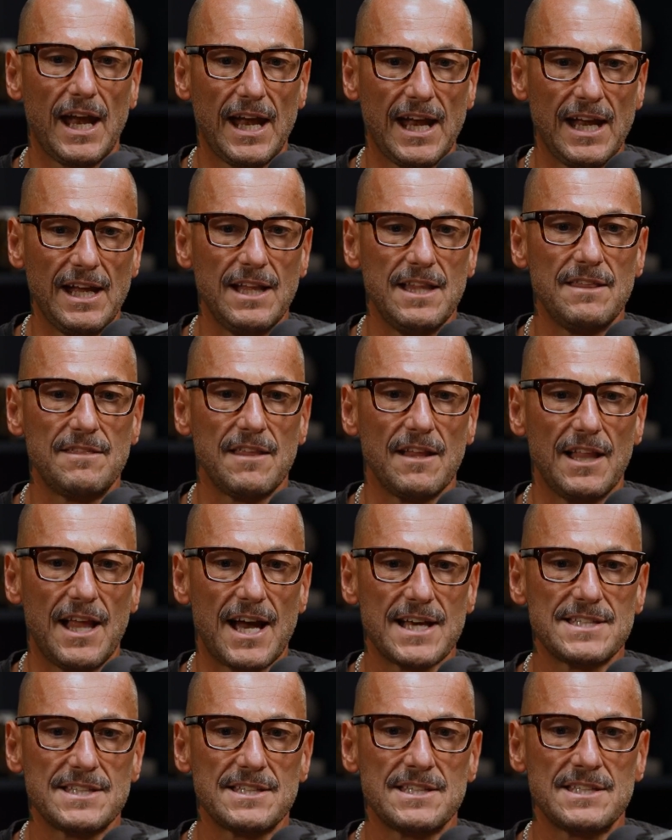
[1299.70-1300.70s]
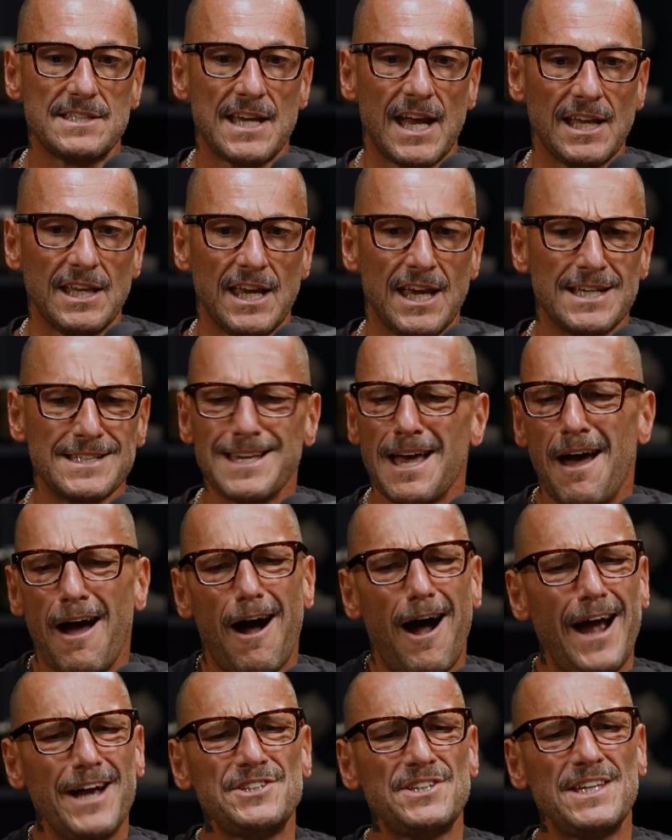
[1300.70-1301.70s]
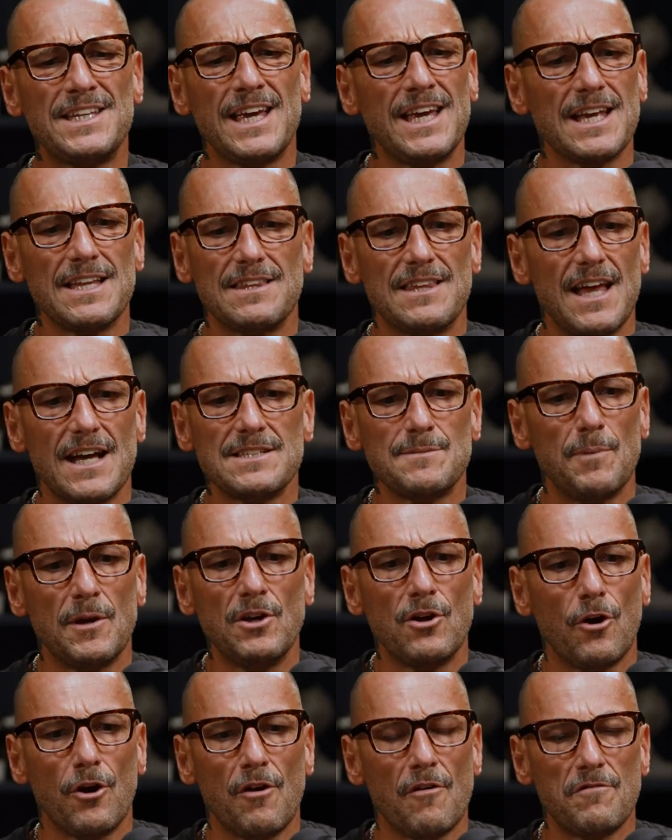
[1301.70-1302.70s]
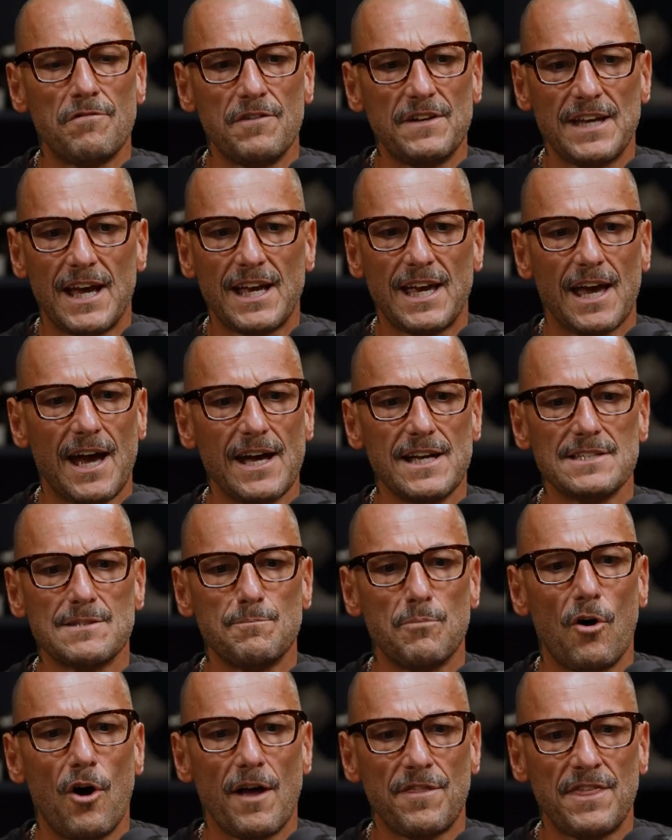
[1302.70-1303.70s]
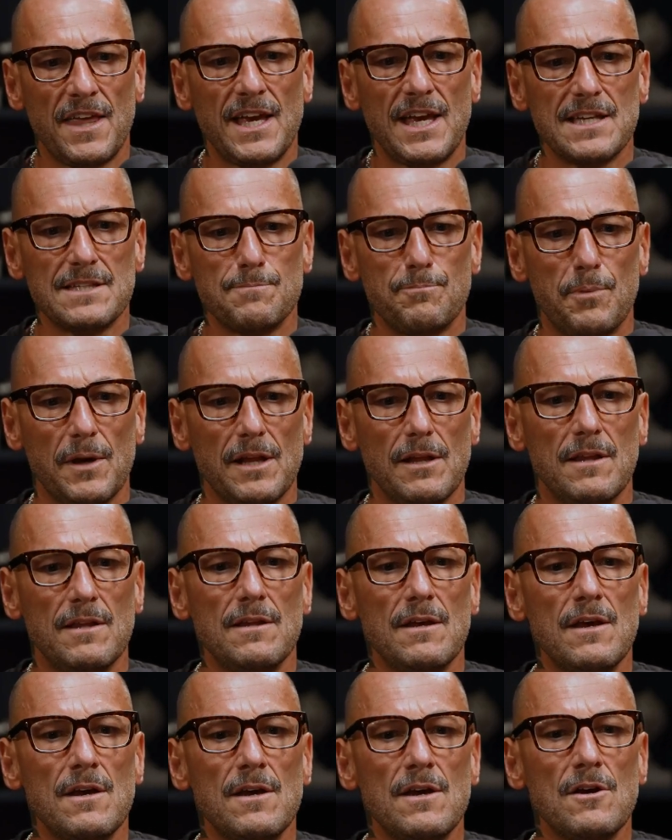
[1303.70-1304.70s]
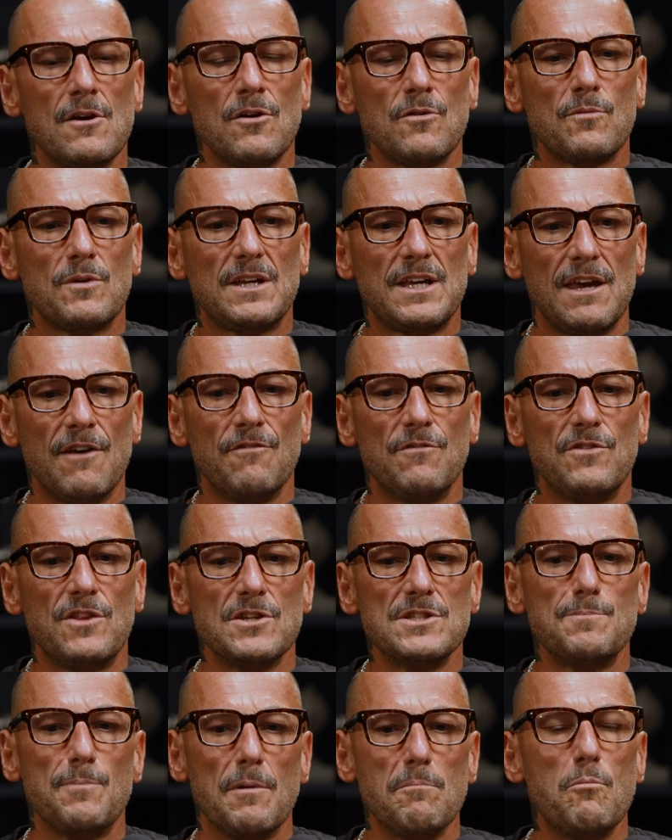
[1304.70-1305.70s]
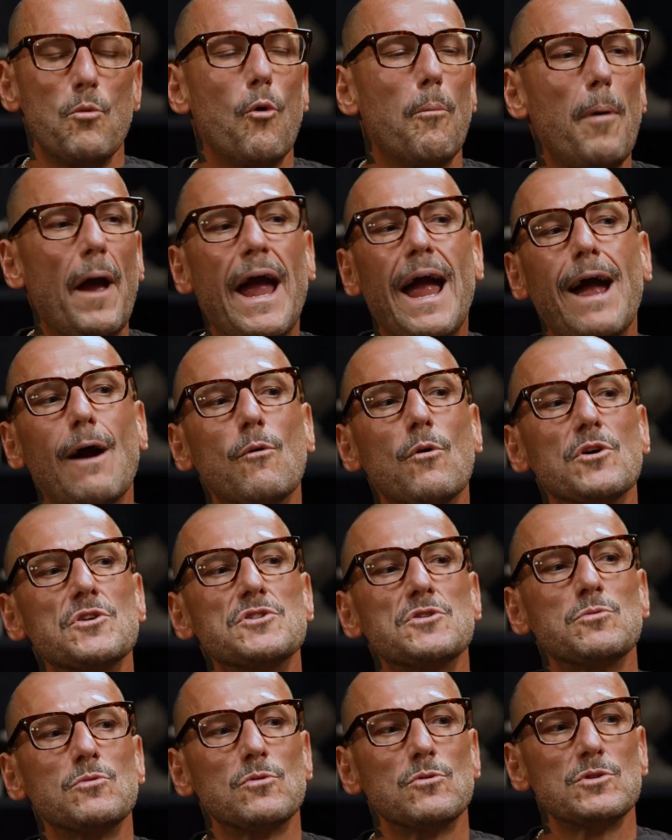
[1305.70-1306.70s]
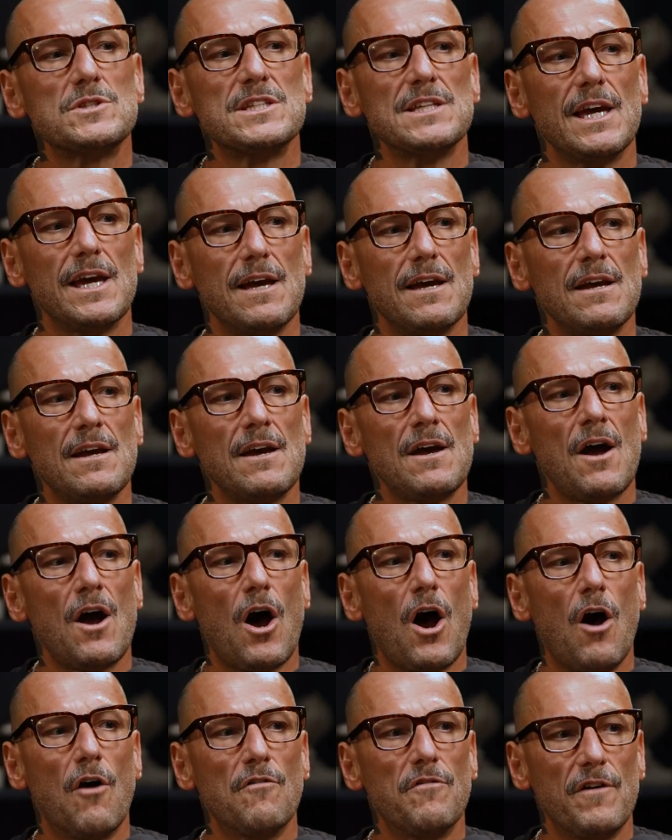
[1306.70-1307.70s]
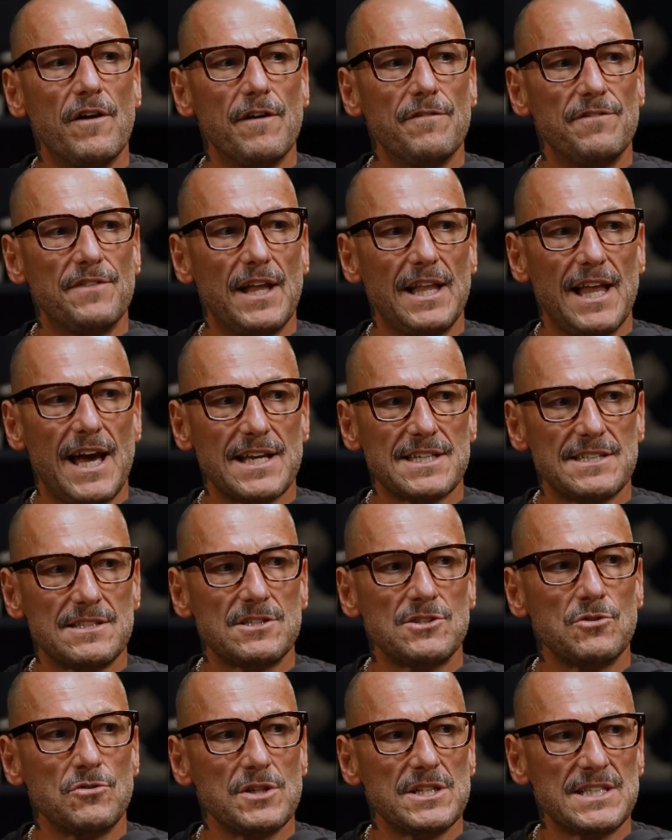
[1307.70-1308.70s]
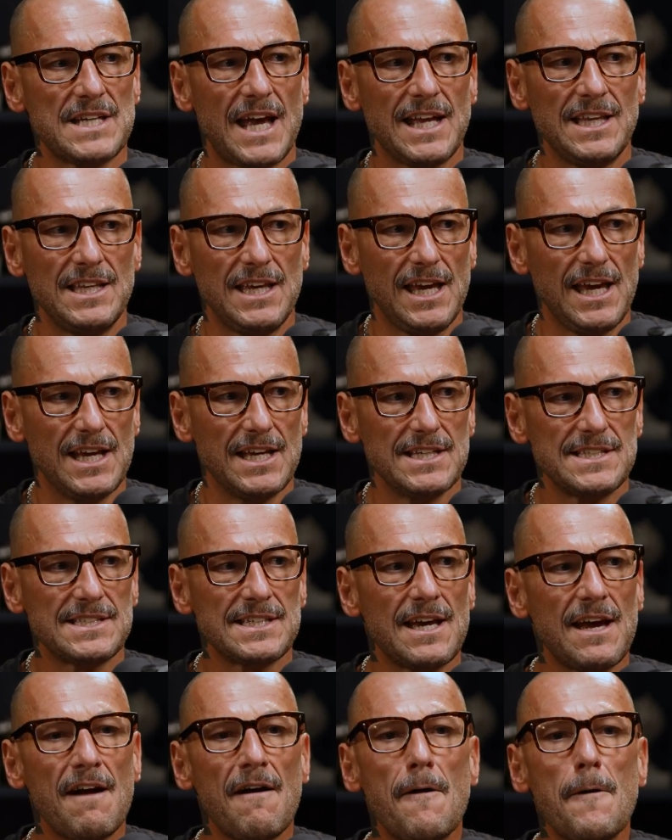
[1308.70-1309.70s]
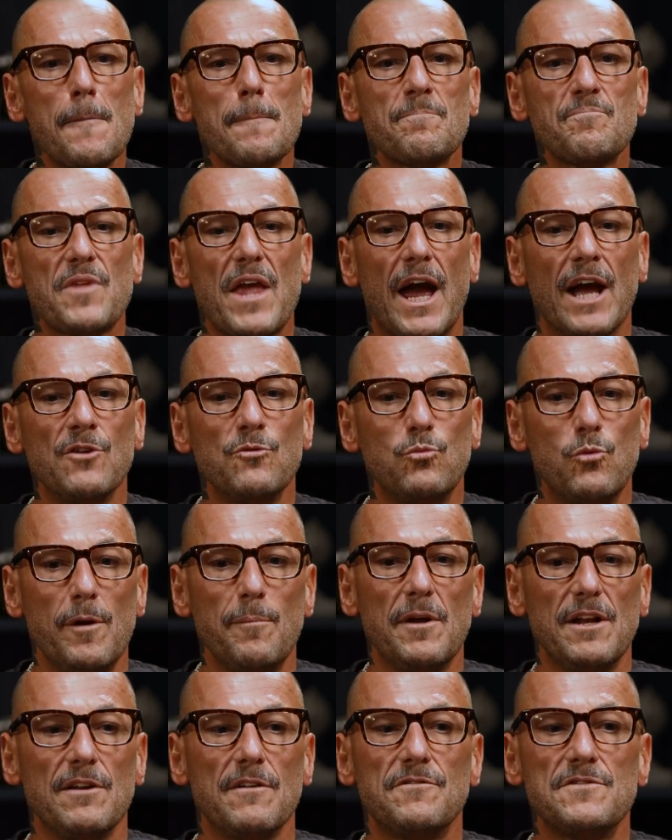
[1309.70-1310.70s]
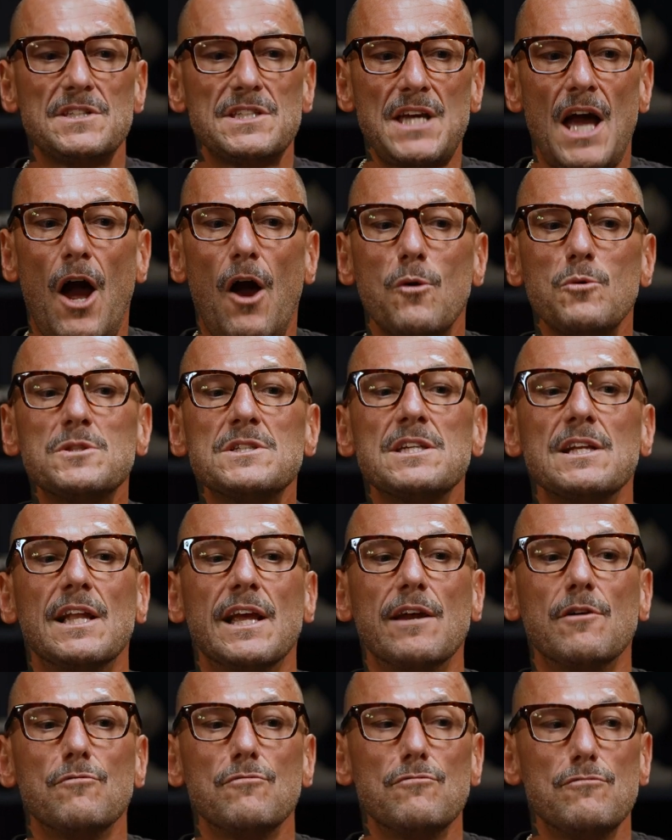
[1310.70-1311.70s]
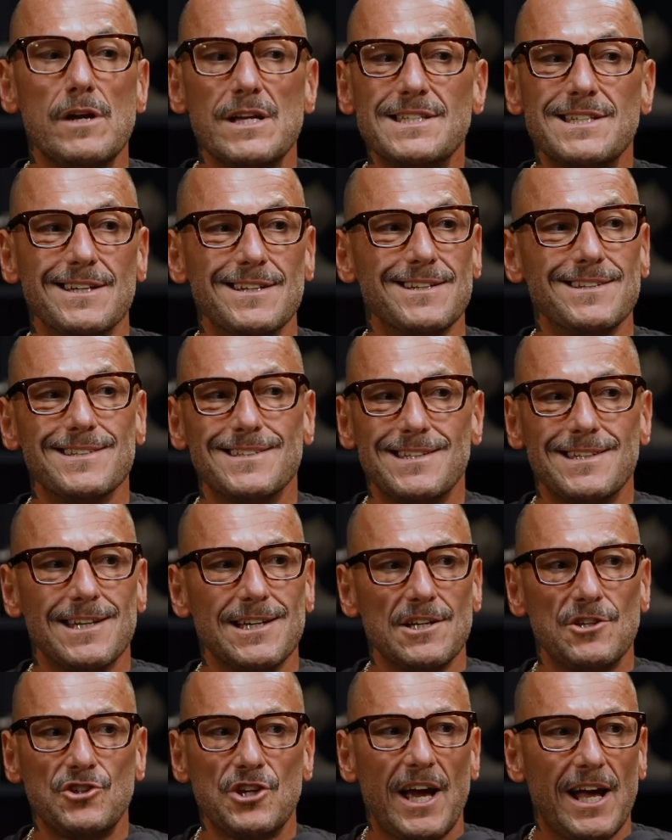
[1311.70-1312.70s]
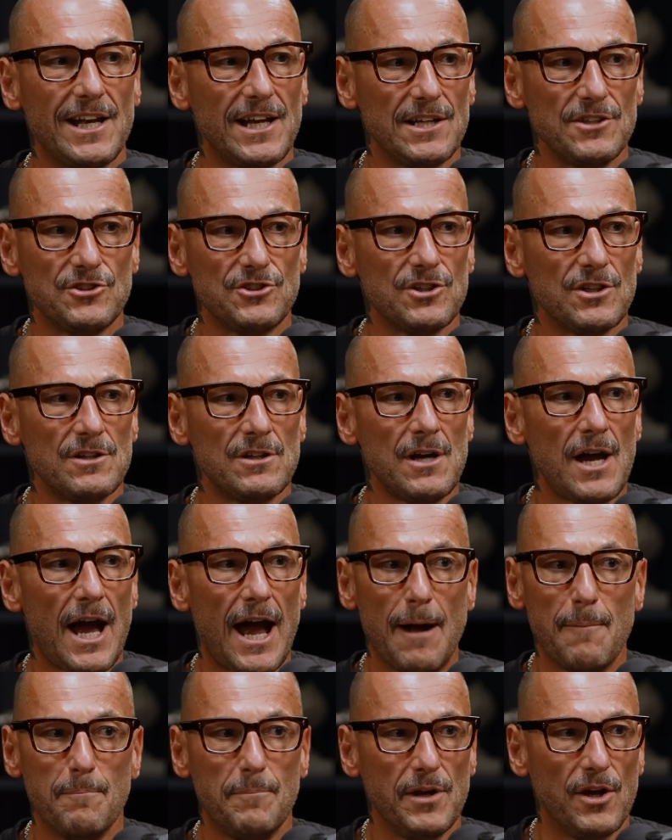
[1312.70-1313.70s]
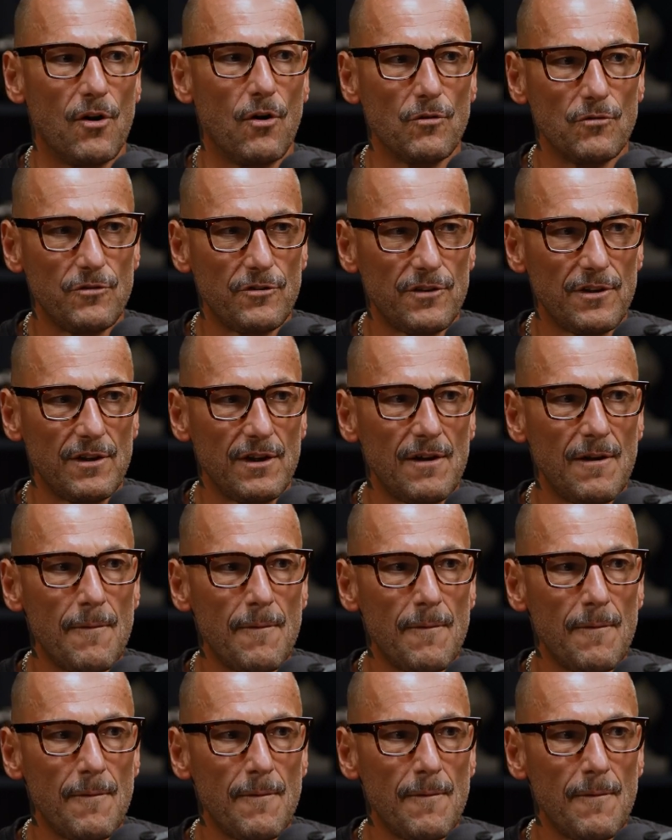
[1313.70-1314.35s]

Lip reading: in the last 10 years. I actually think that's been going on for decades, but I think there's been more power towards it over the last sort of 10 years. And women have totally risen to the challenge and beyond,